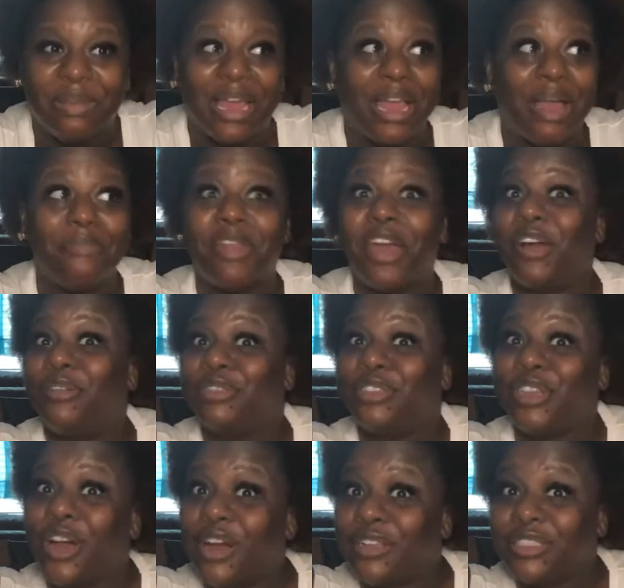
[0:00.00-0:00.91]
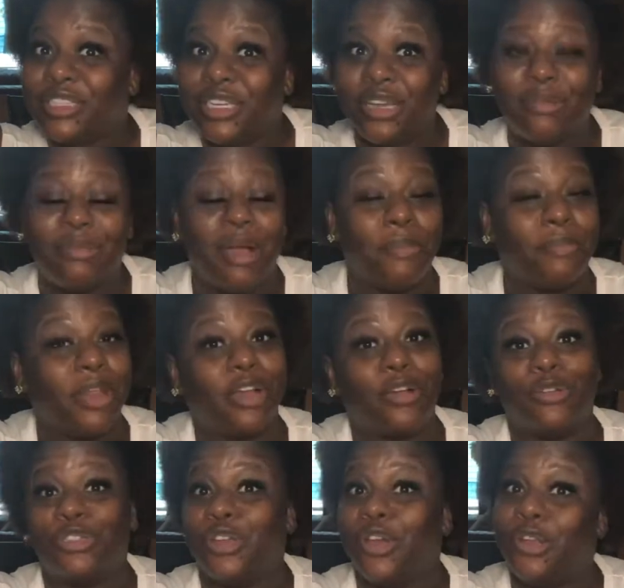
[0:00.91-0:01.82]
Like, I'm not going to talk to them. I'm not
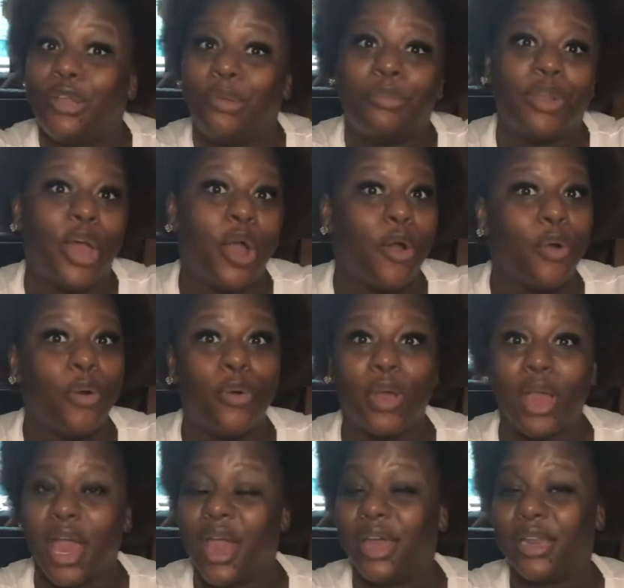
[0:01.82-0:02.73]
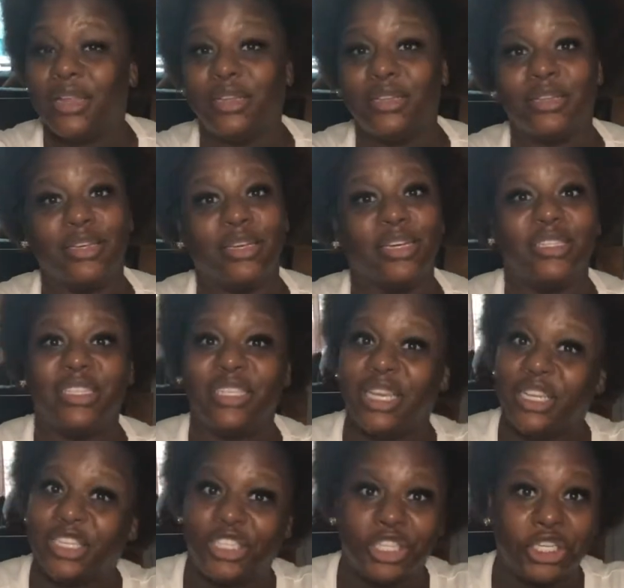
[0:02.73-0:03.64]
going to show them no kind of
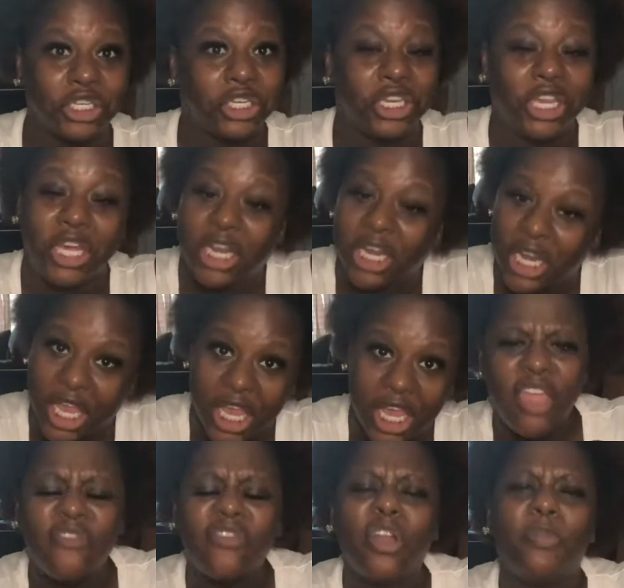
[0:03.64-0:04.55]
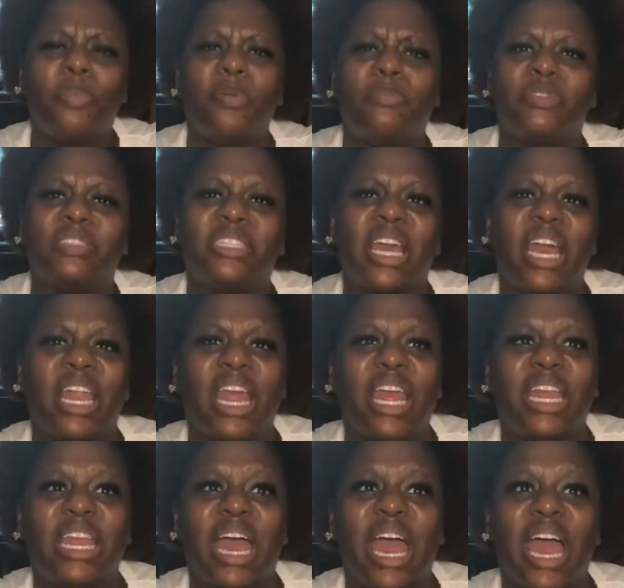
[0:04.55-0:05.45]
attention, none of that. Even though people say
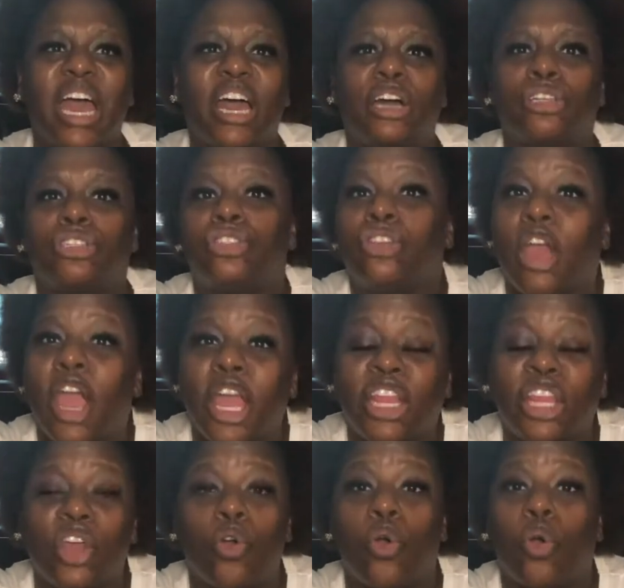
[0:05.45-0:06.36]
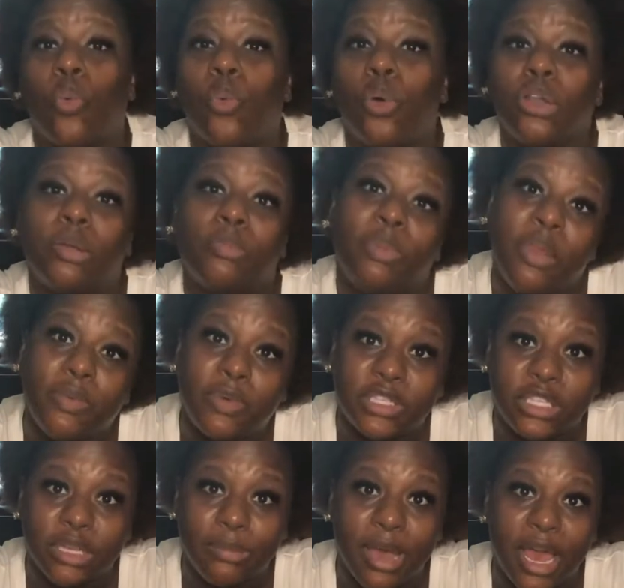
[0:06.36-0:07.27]
they not attracted or want to be
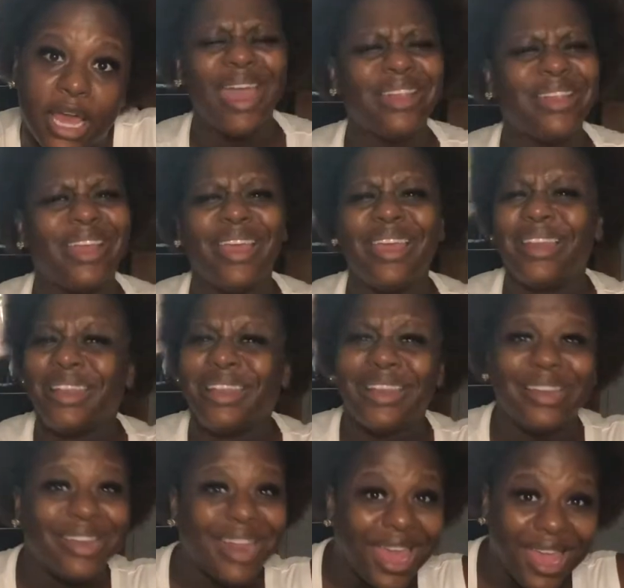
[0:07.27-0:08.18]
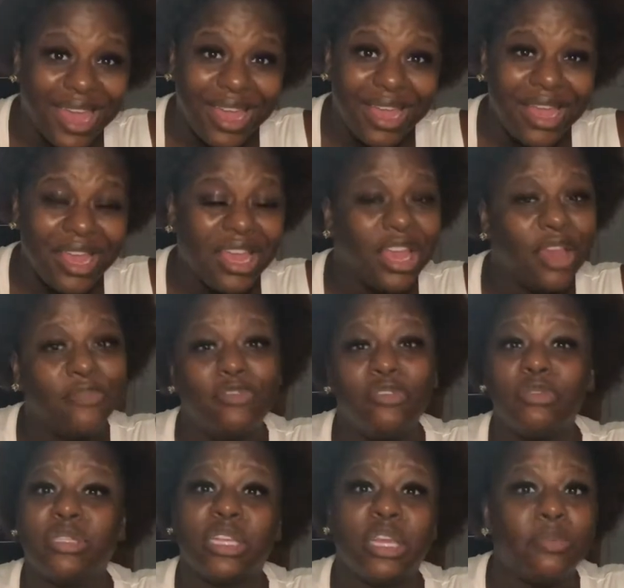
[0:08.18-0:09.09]
with somebody, at the end of the day, if
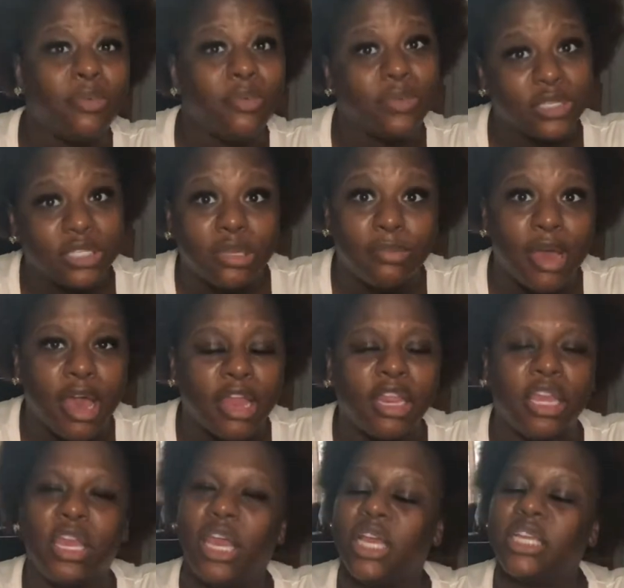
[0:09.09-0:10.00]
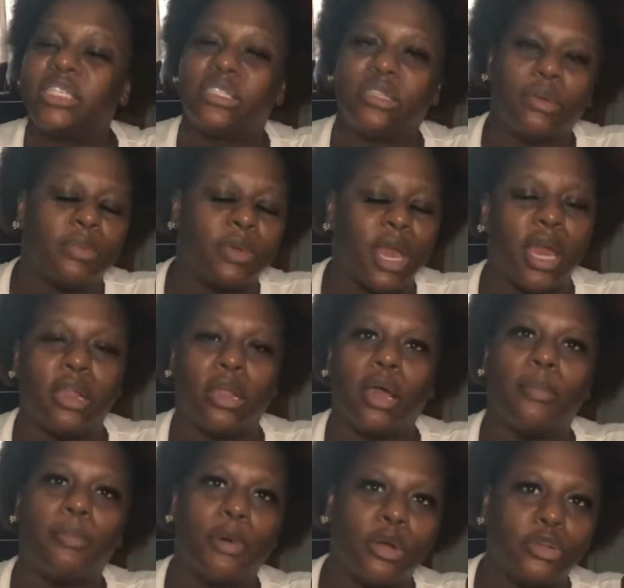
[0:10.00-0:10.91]
you sleeping with somebody, it's some kind
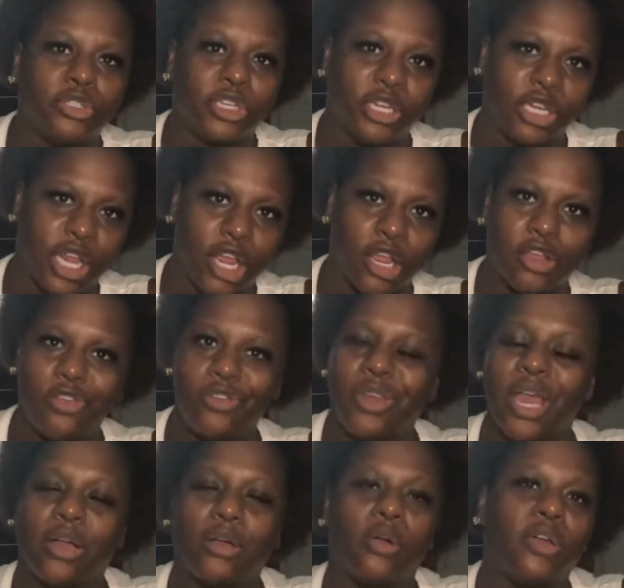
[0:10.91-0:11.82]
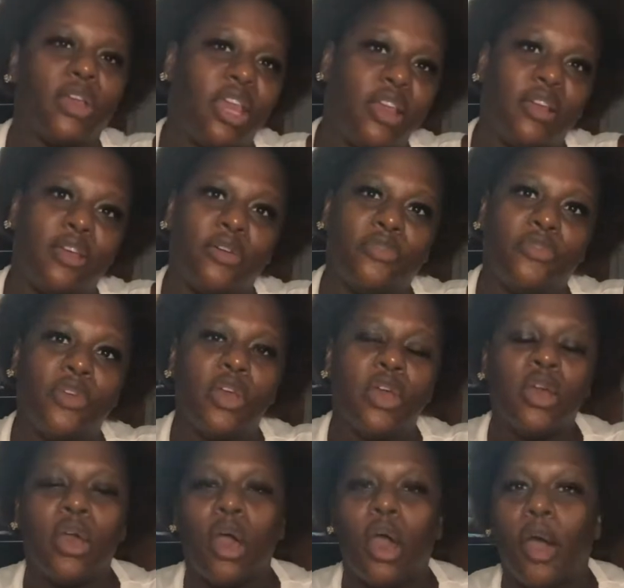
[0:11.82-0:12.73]
of emotion there. You're not going to give
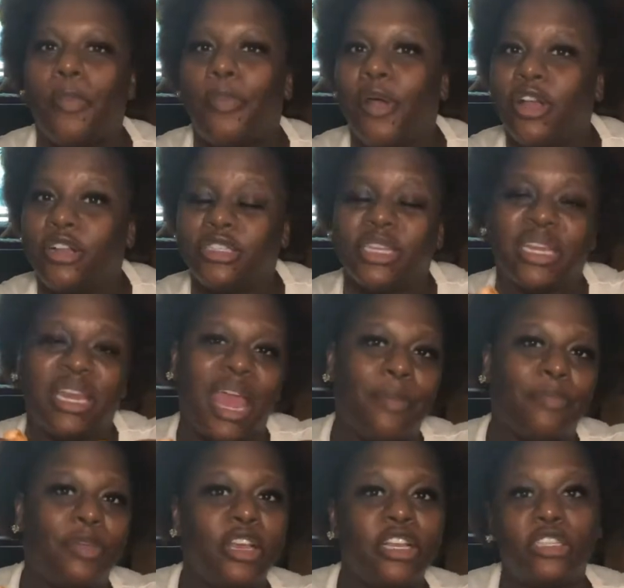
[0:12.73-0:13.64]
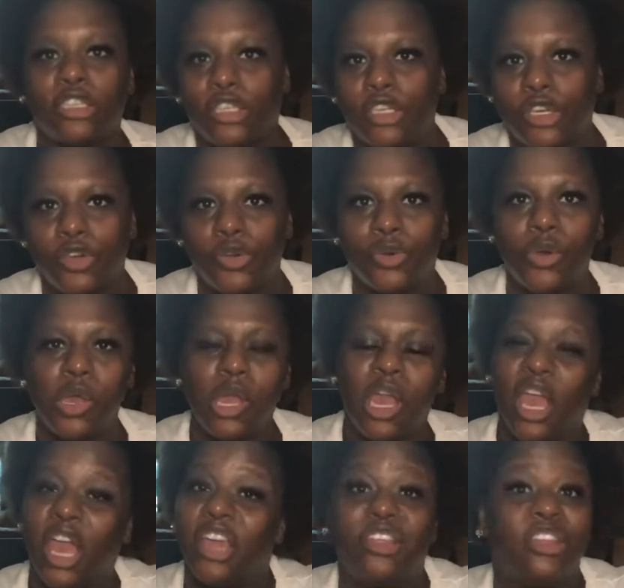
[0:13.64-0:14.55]
a person that piece of you
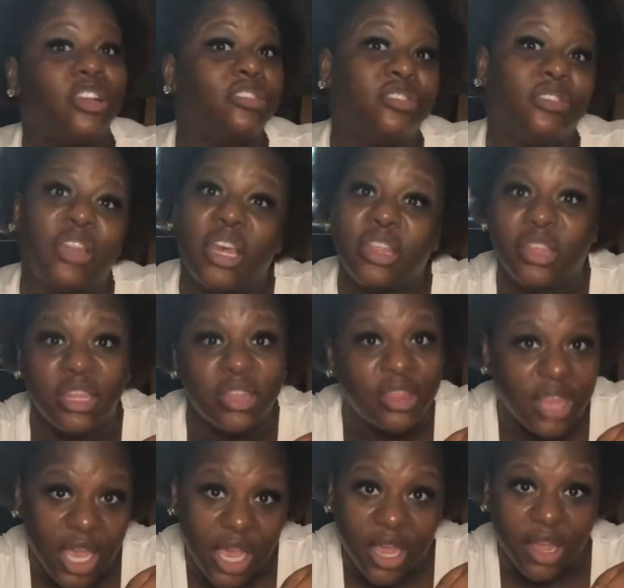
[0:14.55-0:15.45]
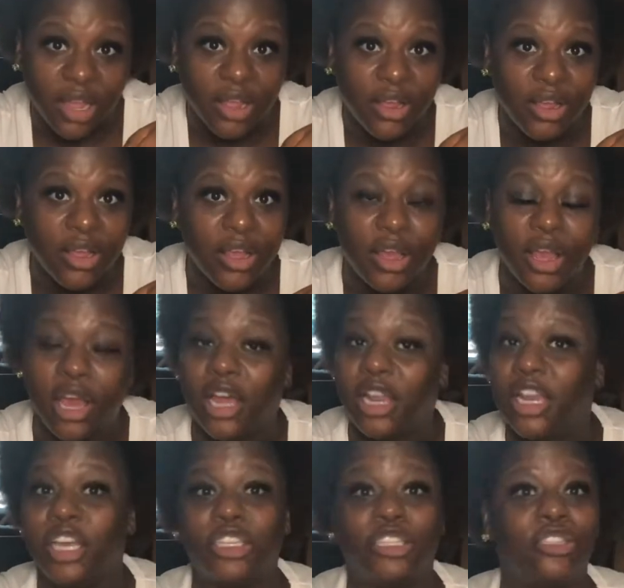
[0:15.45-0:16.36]
and there's nothing there,
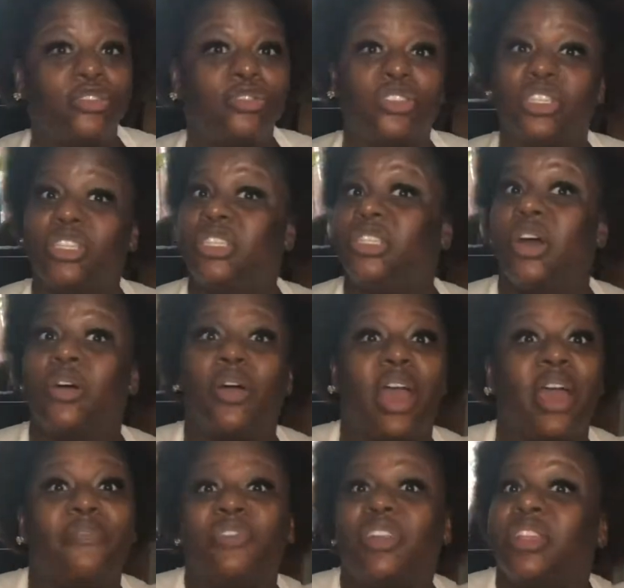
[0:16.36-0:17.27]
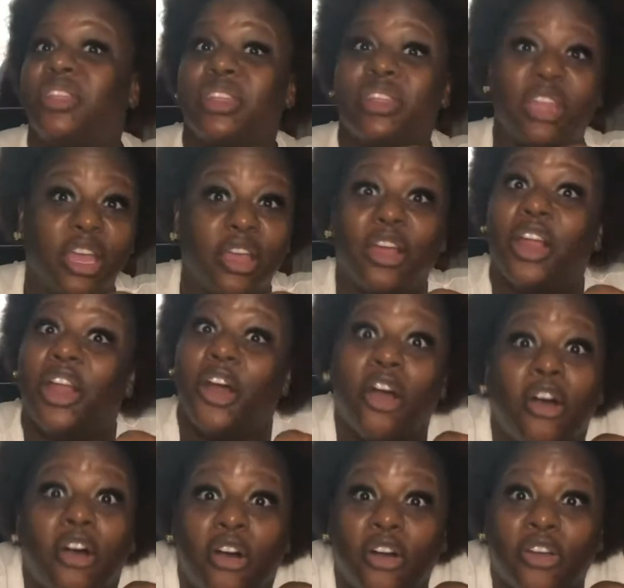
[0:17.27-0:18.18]
unless you just don't have nothing there at
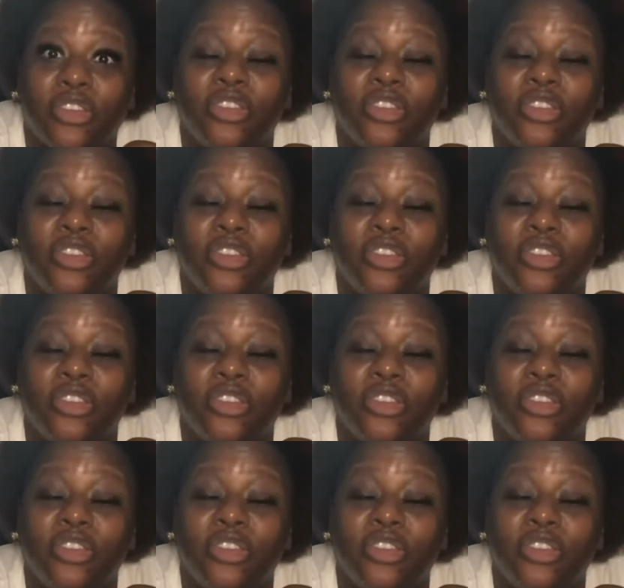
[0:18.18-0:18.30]
all.